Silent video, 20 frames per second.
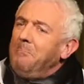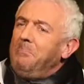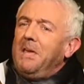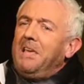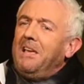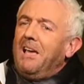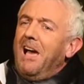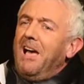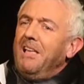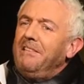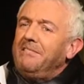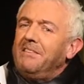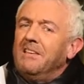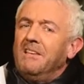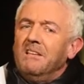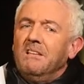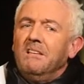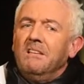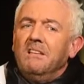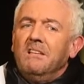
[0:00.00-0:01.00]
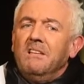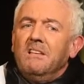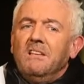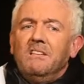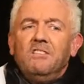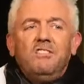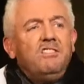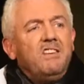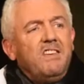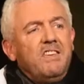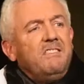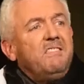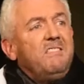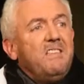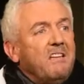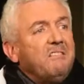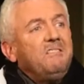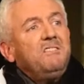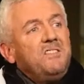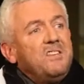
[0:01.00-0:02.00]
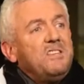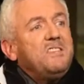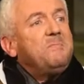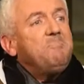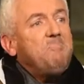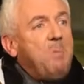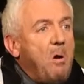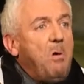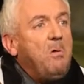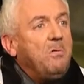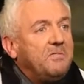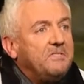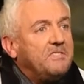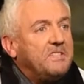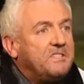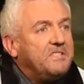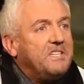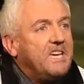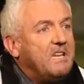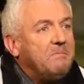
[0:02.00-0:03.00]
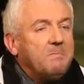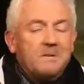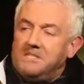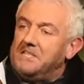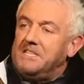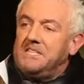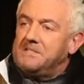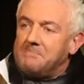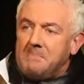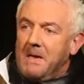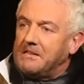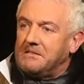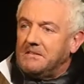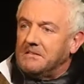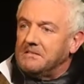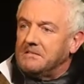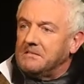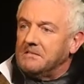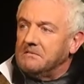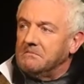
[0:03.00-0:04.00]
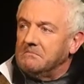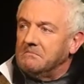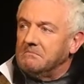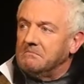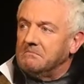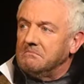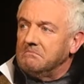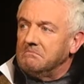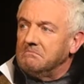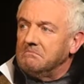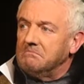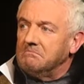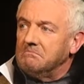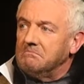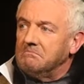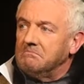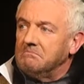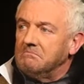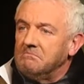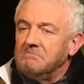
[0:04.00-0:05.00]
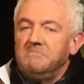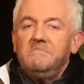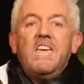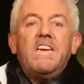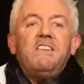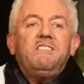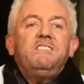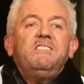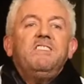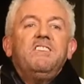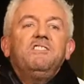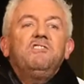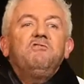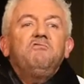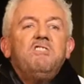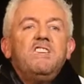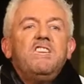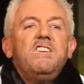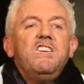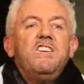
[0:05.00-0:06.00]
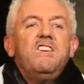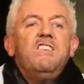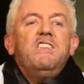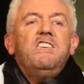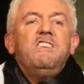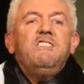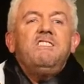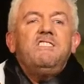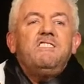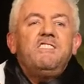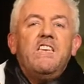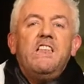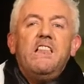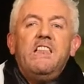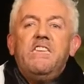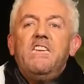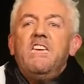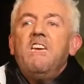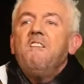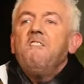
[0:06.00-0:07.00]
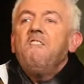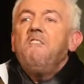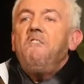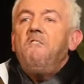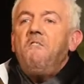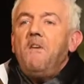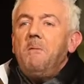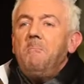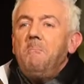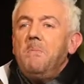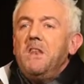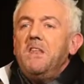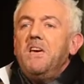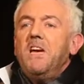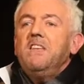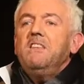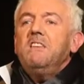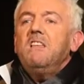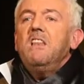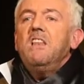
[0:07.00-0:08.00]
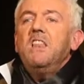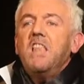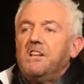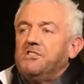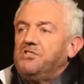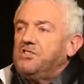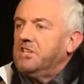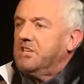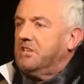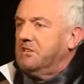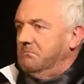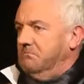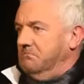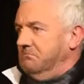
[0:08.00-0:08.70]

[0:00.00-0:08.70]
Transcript: because she is not disposed to deal with these matters. That is really silly feminine logic.